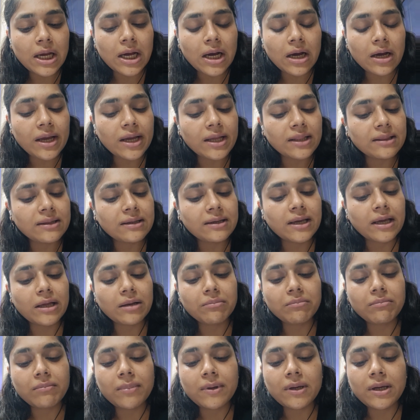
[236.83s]
Eighth
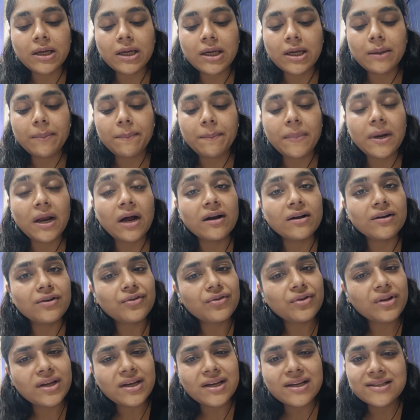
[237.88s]
can be plant
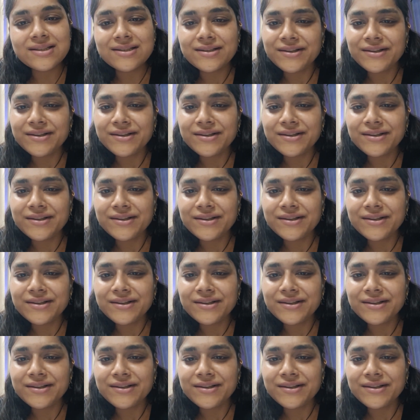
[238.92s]
trees,